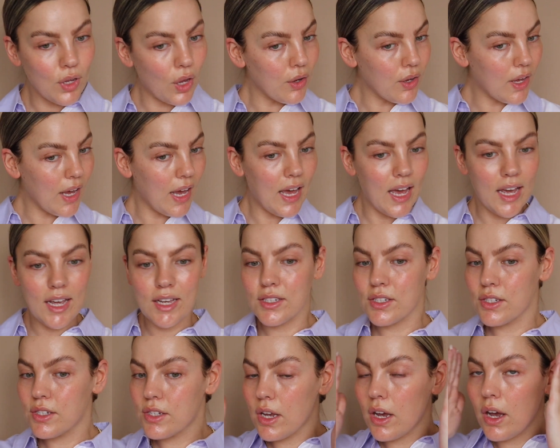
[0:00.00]
Okay,
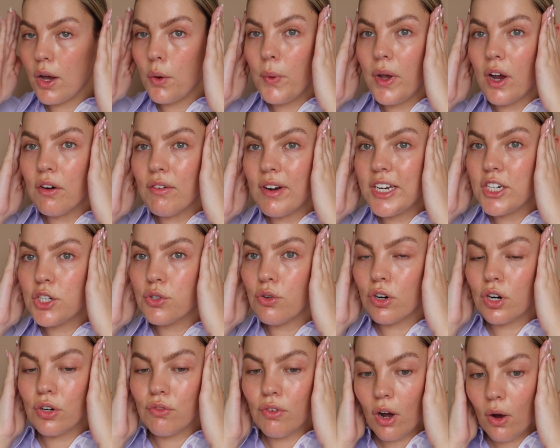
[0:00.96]
so we are ready to
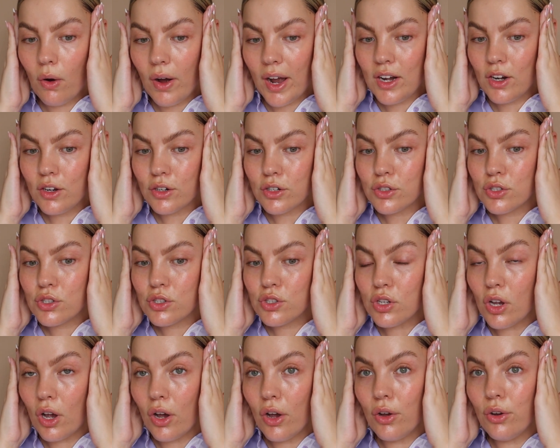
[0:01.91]
rock and roll. I look
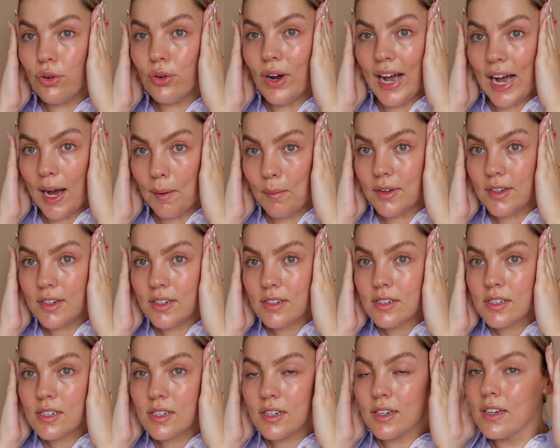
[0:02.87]
so hammered.
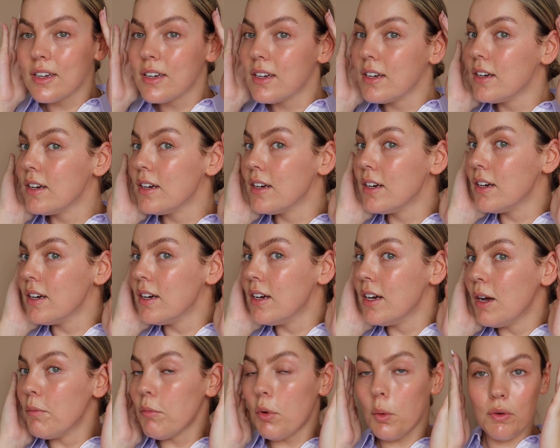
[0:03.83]

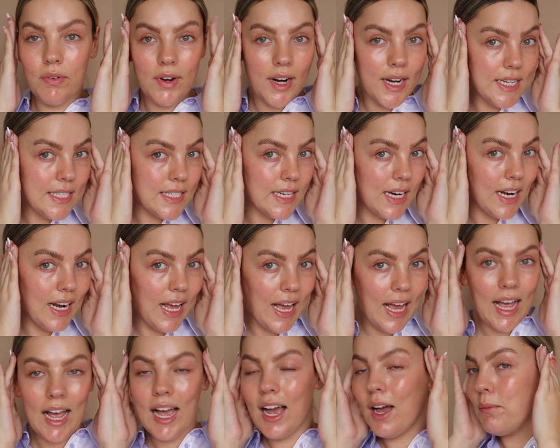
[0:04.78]
But we're ready to
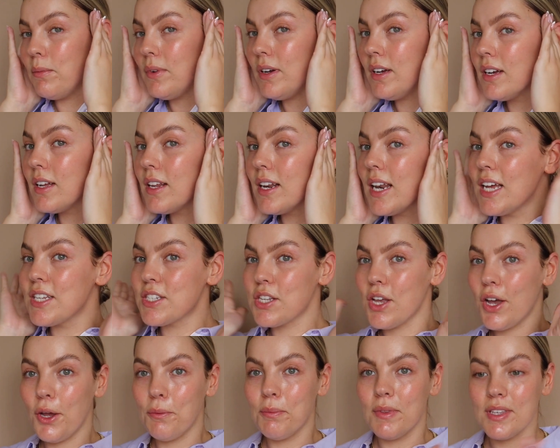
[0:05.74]
glam. Let's
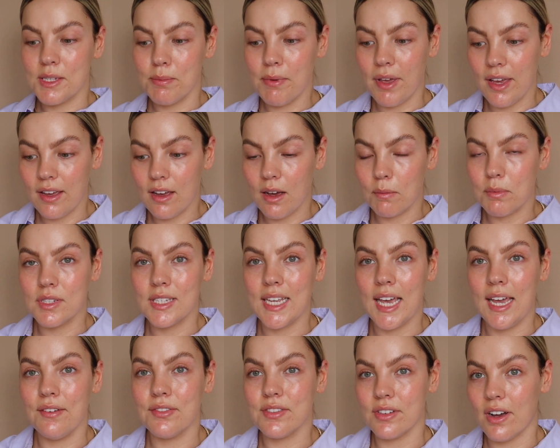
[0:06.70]
hope this makeup
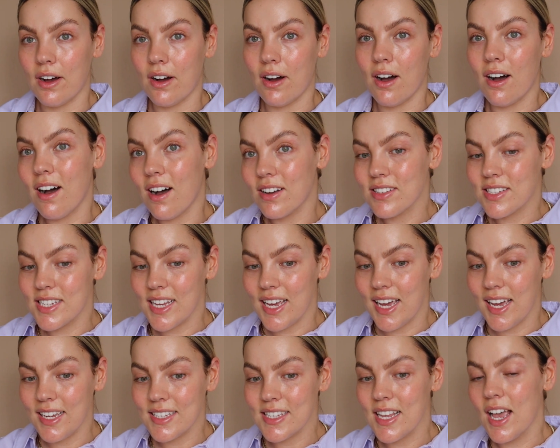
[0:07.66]
saves our
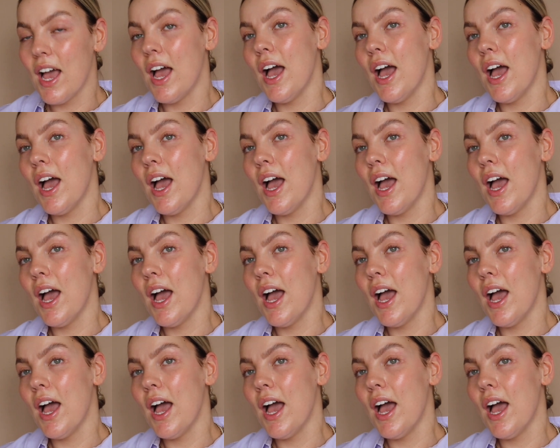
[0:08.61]
arses.